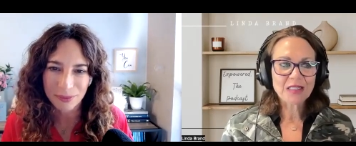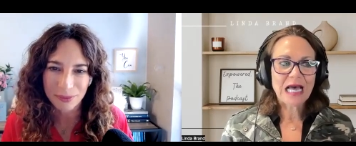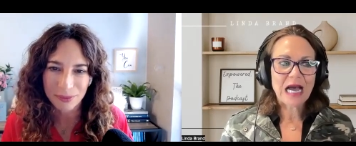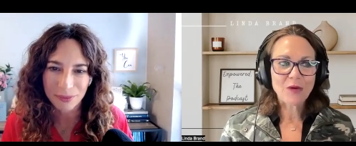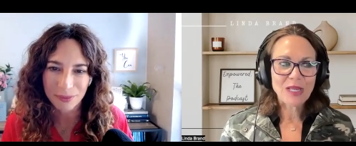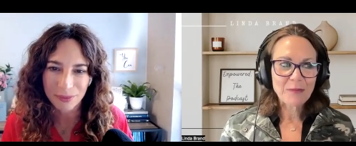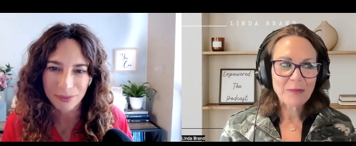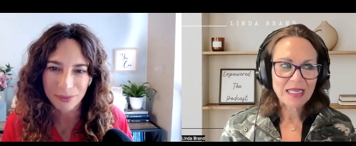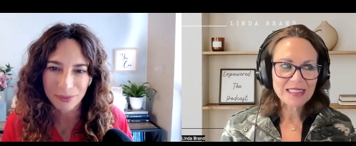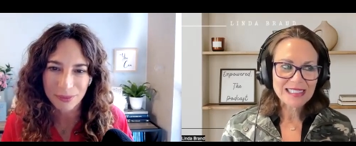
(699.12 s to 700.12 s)
Speaker 1: allowing
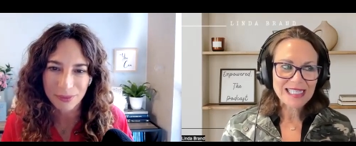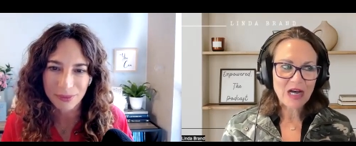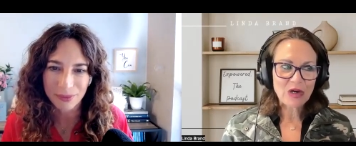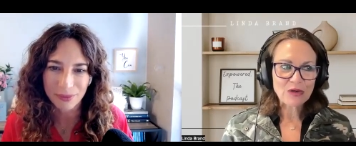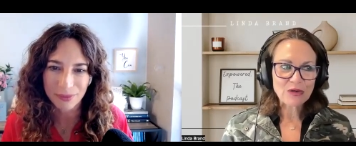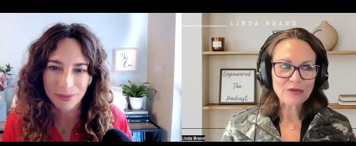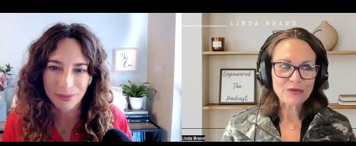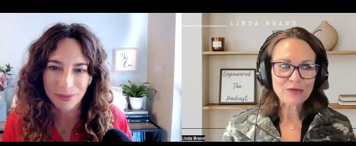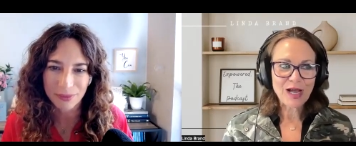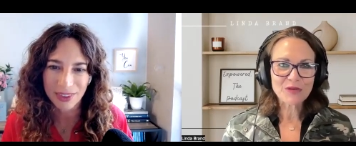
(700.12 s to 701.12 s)
myself
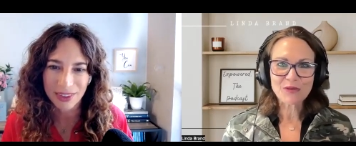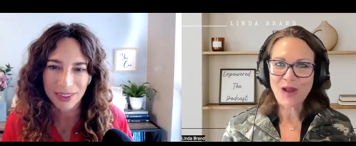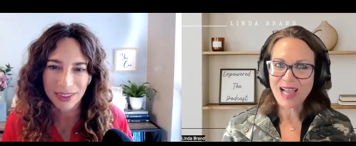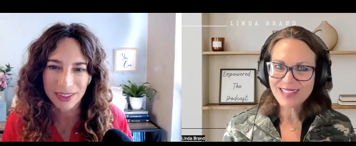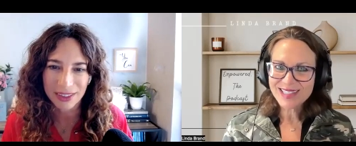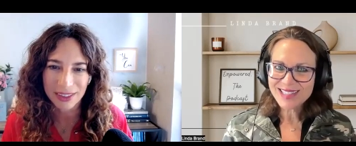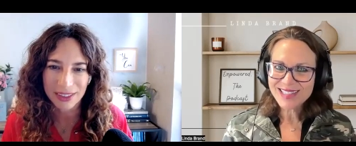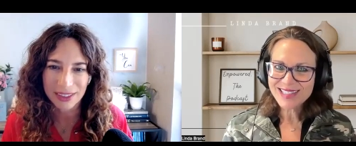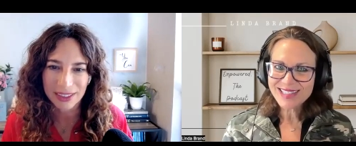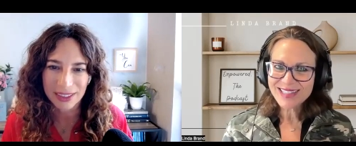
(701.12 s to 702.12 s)
the
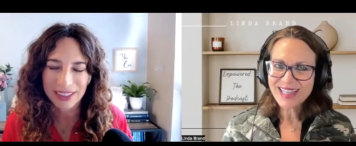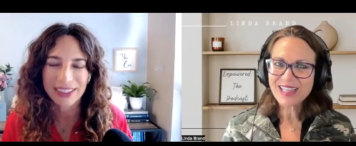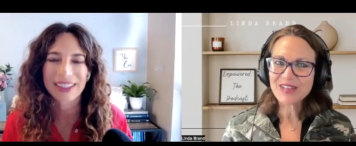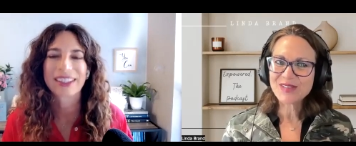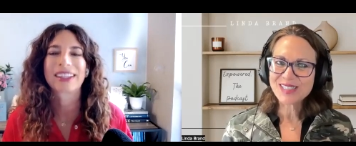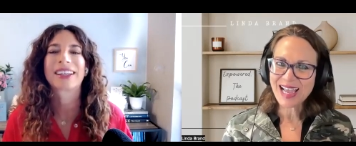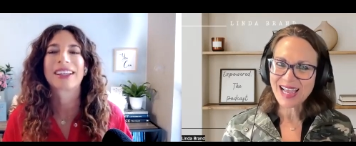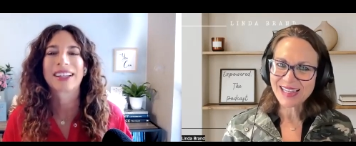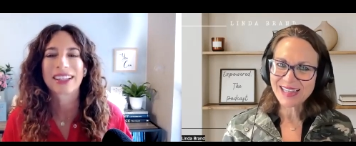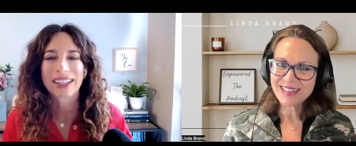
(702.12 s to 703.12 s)
rest, like you
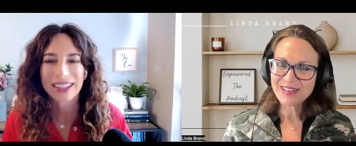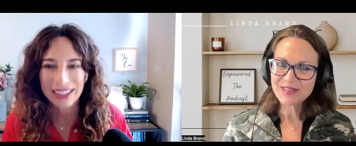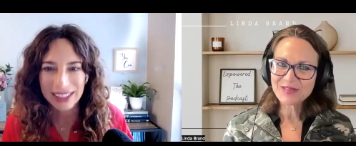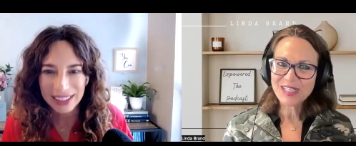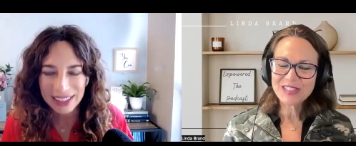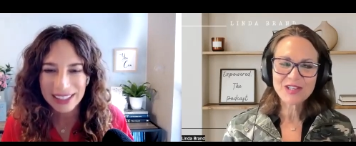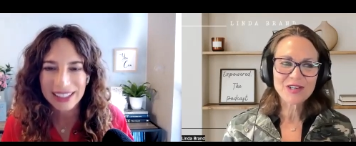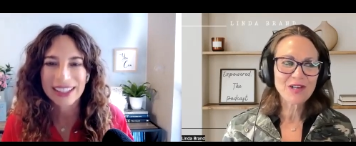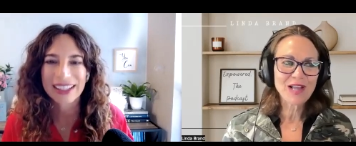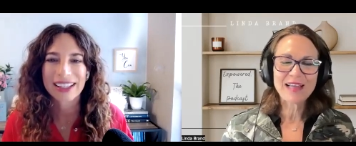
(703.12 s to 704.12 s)
say,
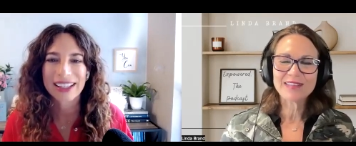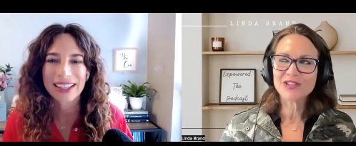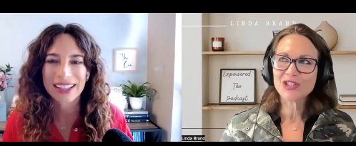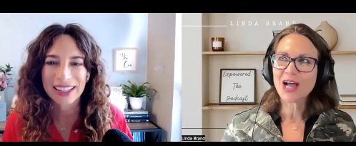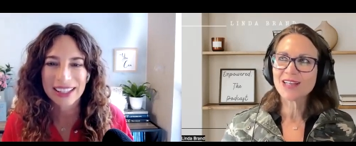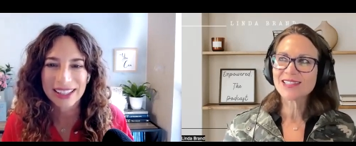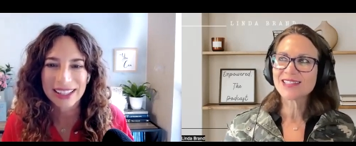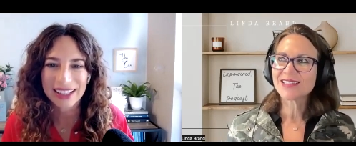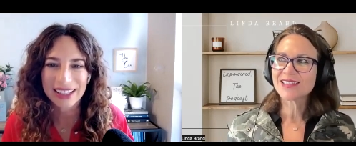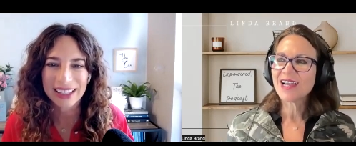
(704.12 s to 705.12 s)
Rachel, and
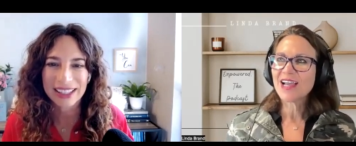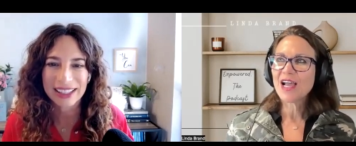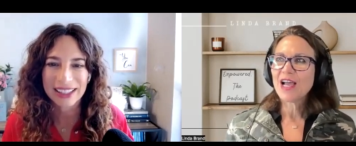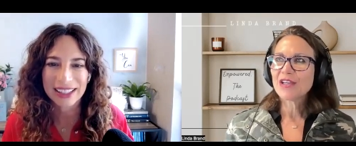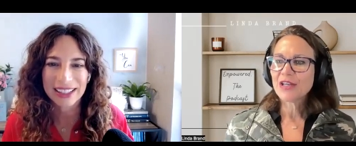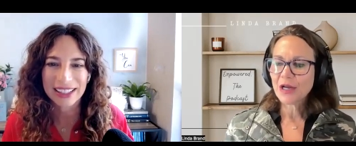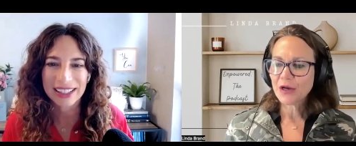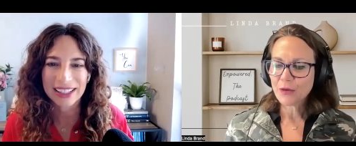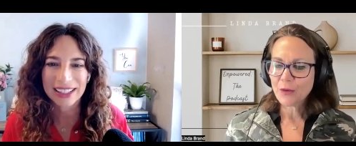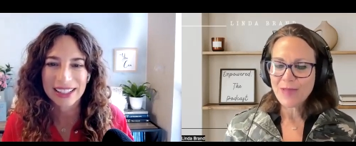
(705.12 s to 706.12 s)
just you
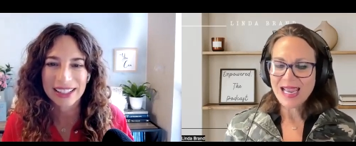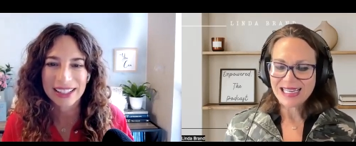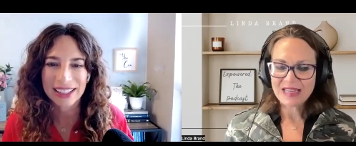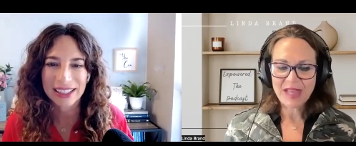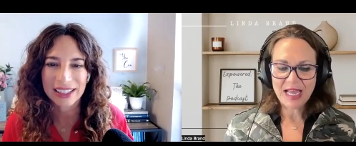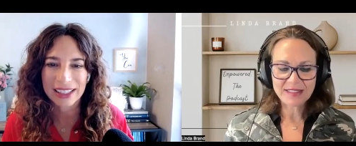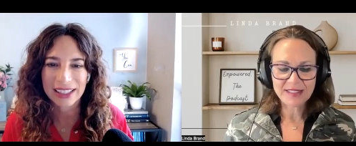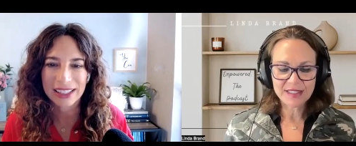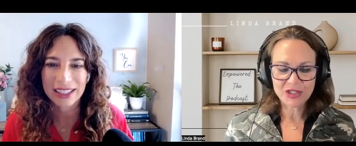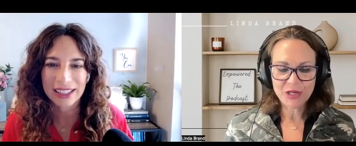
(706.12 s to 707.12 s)
know, making that
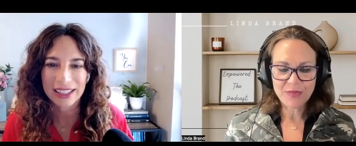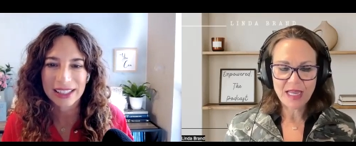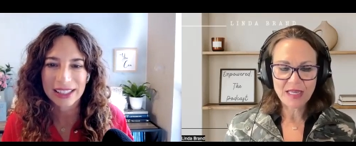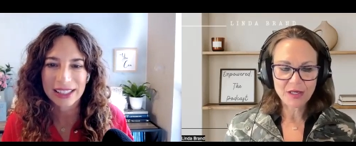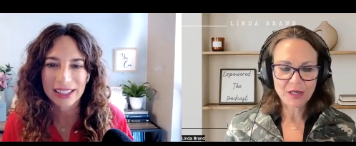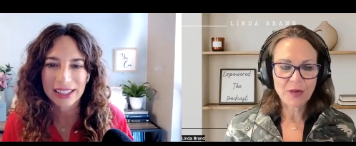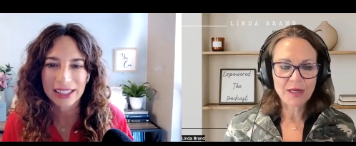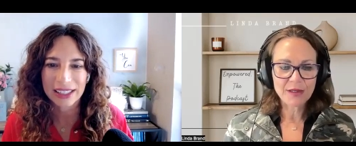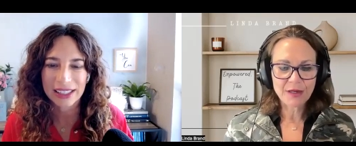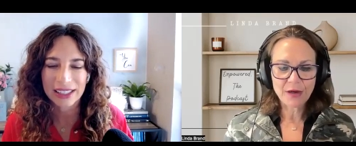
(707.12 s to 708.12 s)
decision that, you know
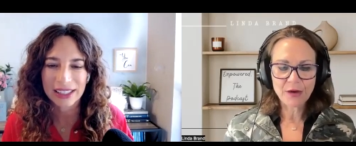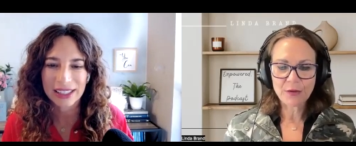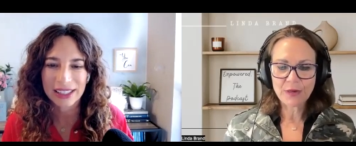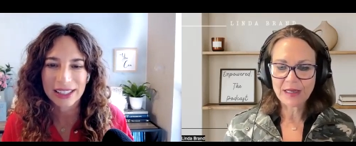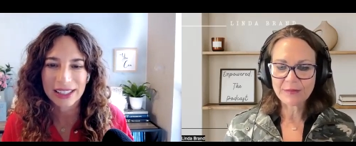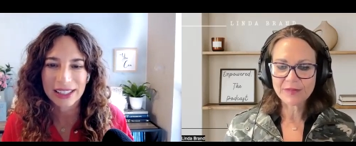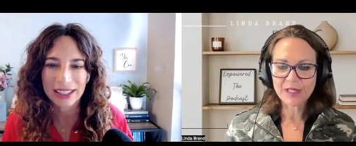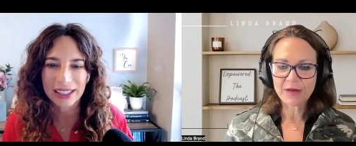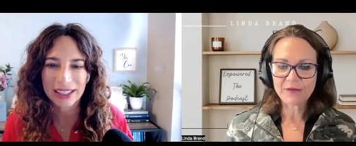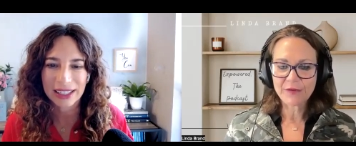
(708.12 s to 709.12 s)
what, no, I'm
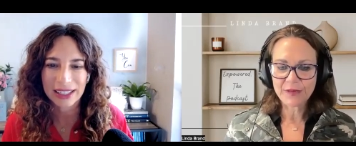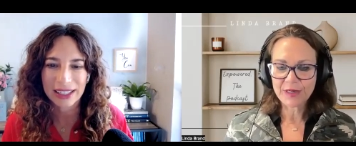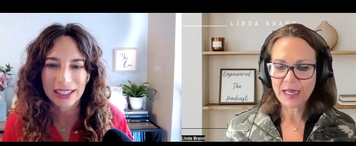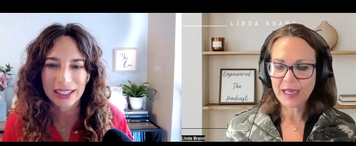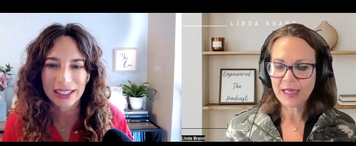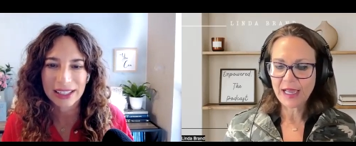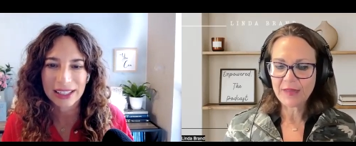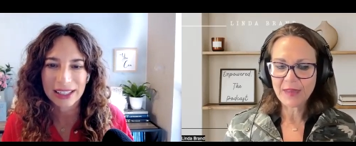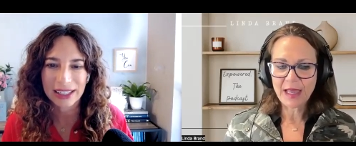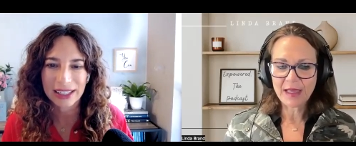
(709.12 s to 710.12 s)
done for the day.
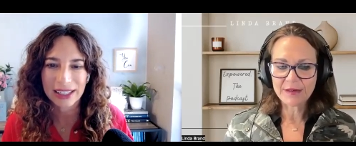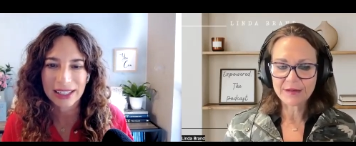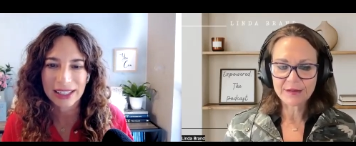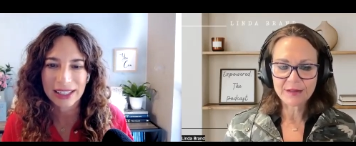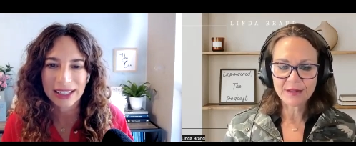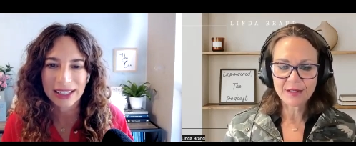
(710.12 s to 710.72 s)
And then,